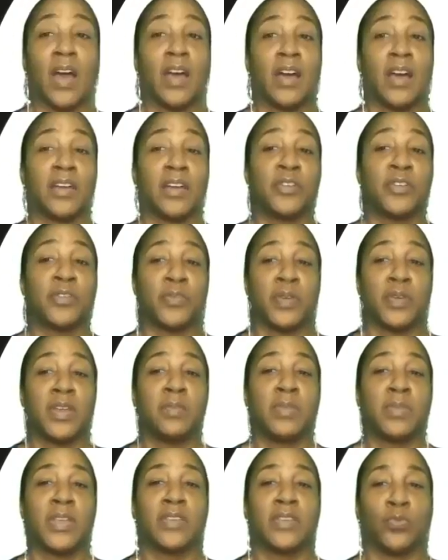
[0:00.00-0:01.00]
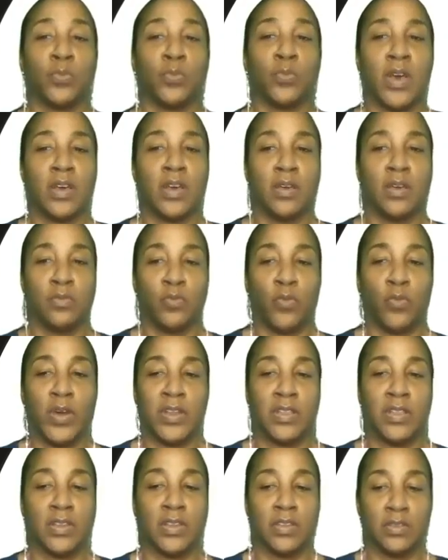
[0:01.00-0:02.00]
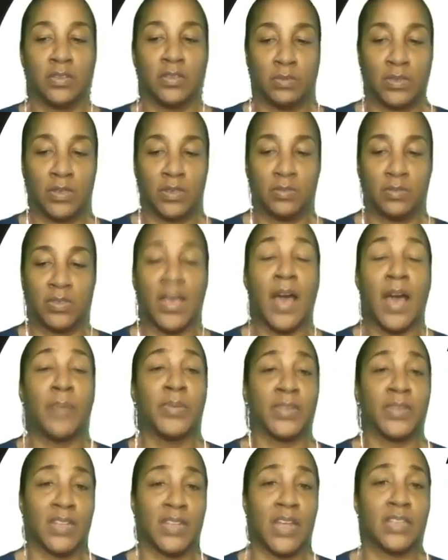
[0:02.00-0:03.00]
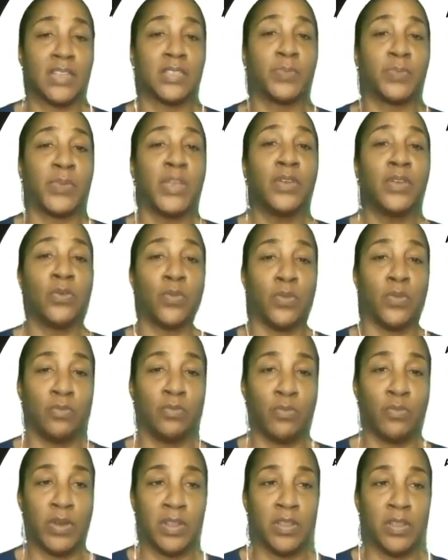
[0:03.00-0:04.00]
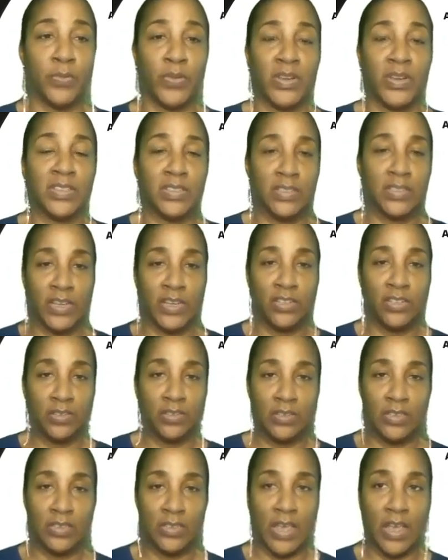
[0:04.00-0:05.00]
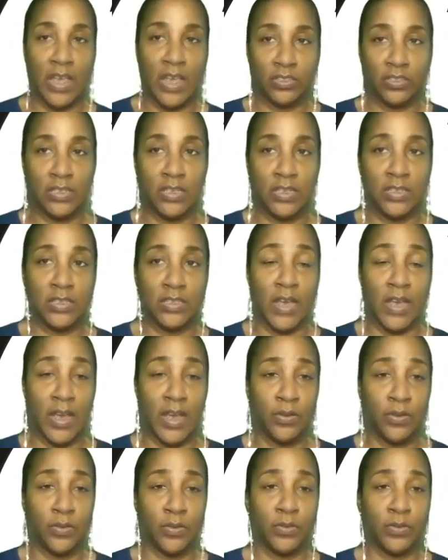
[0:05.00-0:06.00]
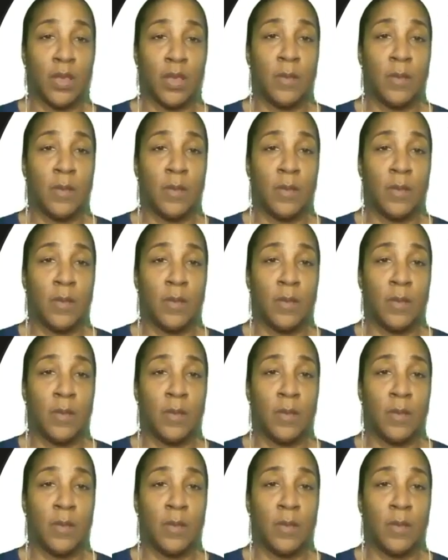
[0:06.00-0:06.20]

I agree, because one of the topics that I speak on, one of the presentations is actually entitled,